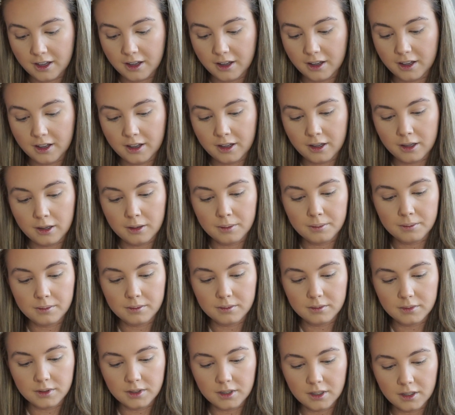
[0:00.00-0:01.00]

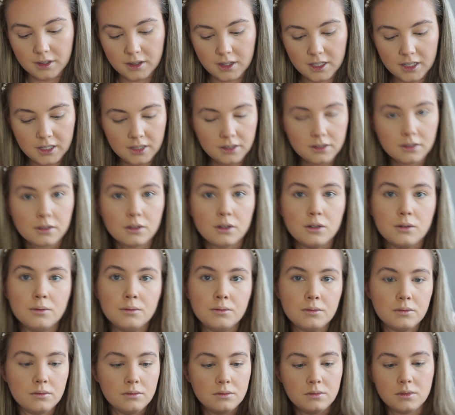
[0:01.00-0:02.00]
So this
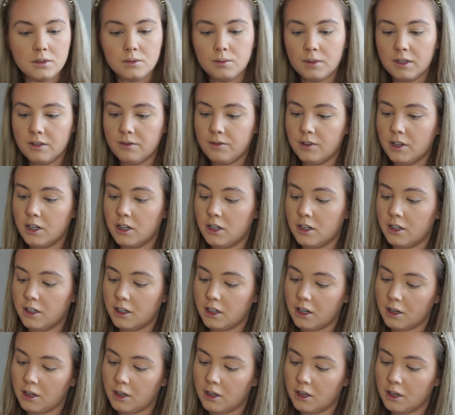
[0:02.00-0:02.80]
comes with like